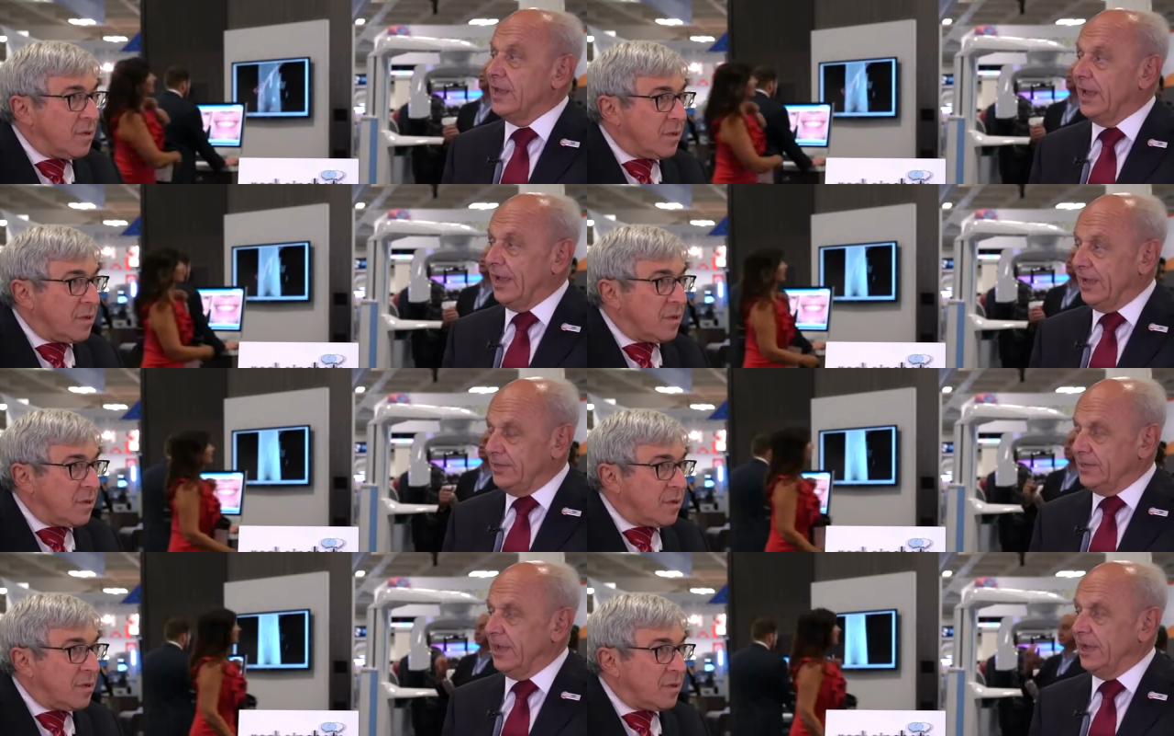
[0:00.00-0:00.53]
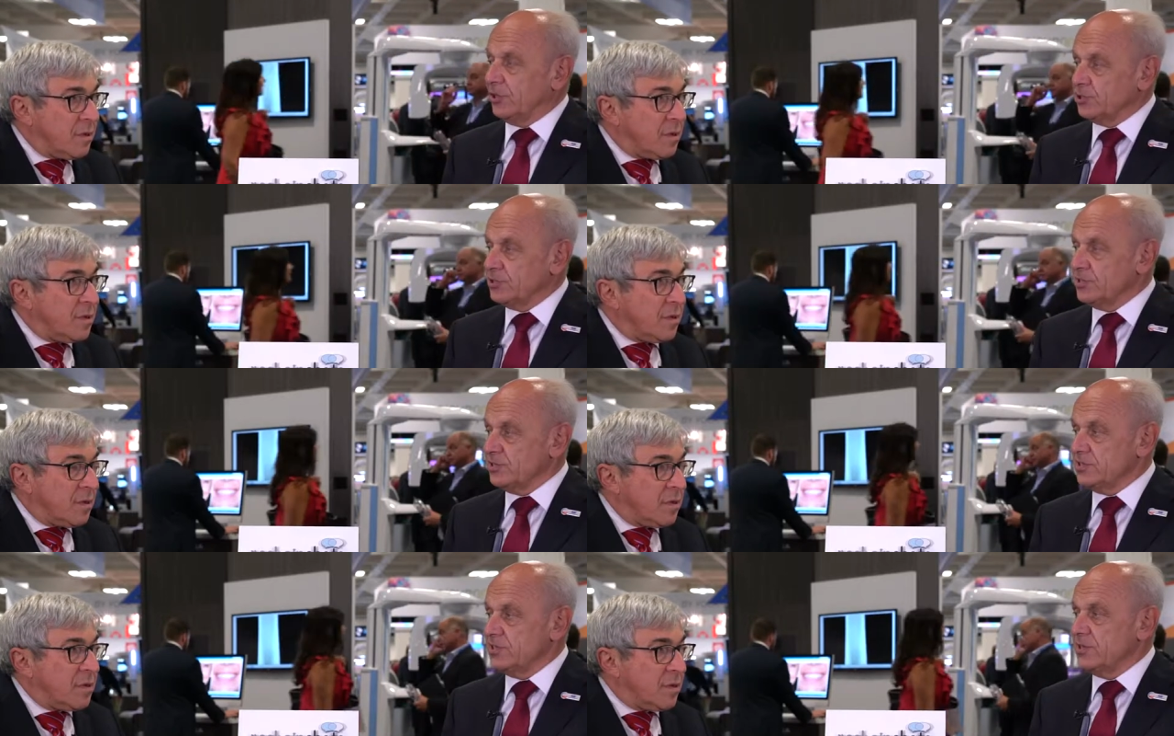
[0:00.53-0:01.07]
Speaker 1: and
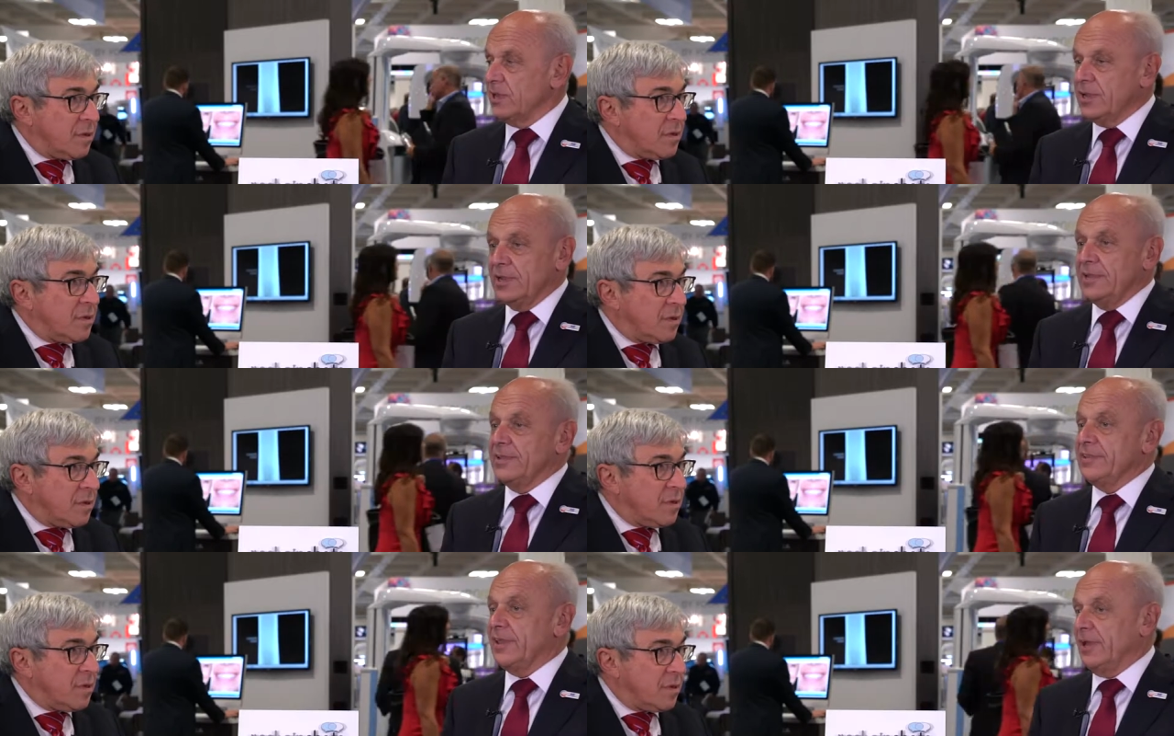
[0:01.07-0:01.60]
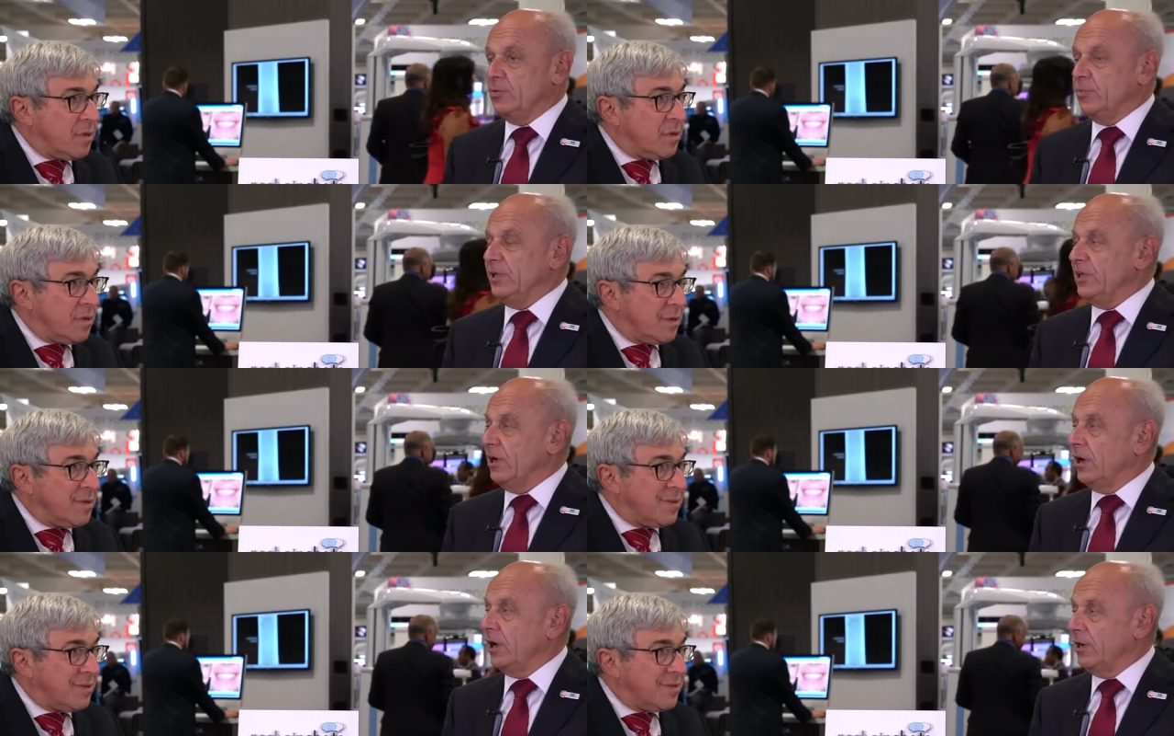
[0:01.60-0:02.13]
actions that
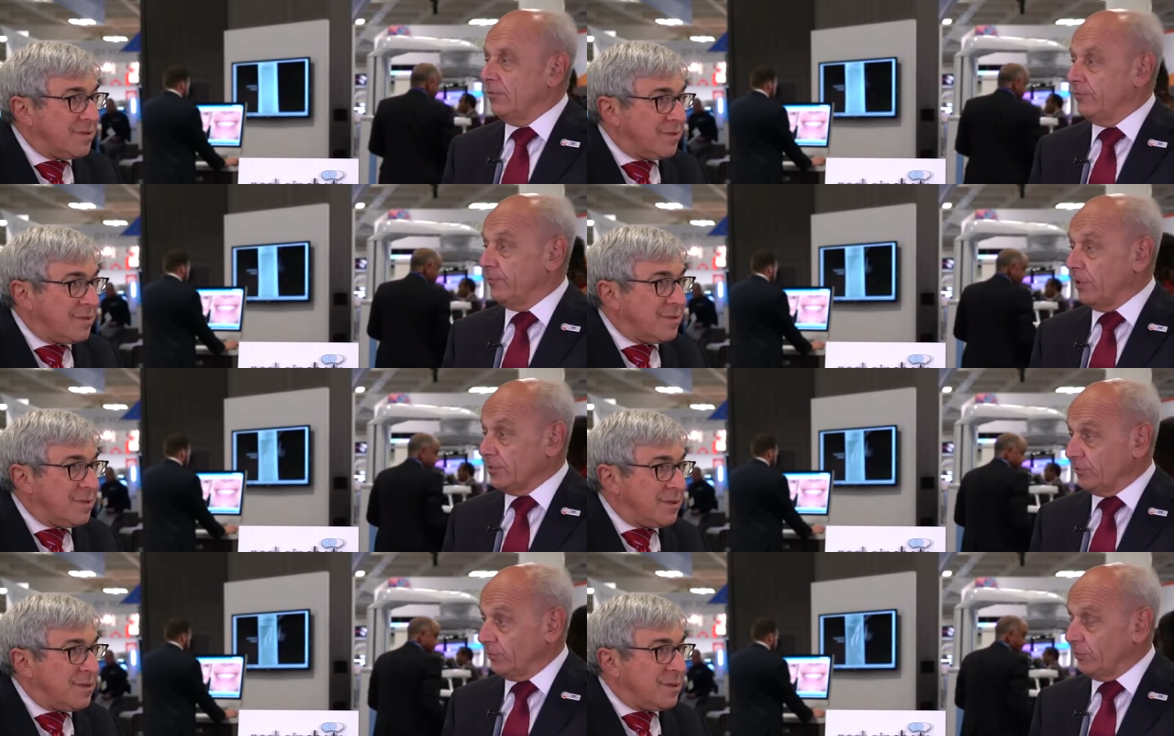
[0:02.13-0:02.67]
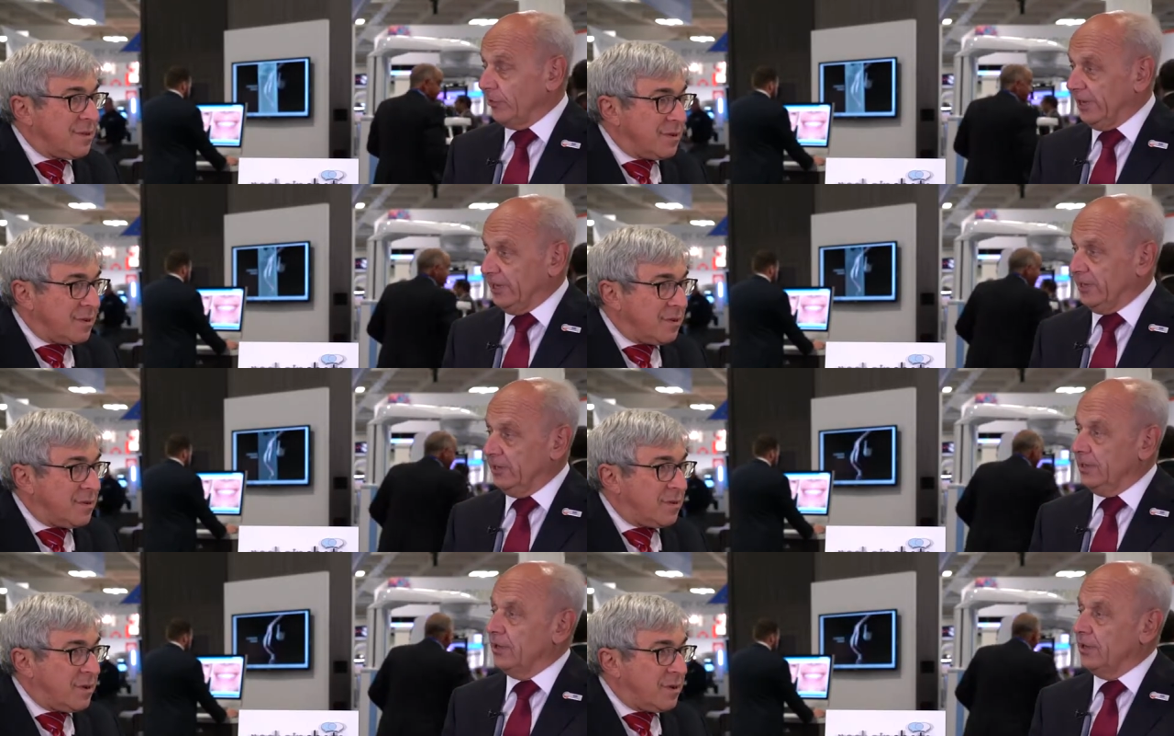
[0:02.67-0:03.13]
we are fostering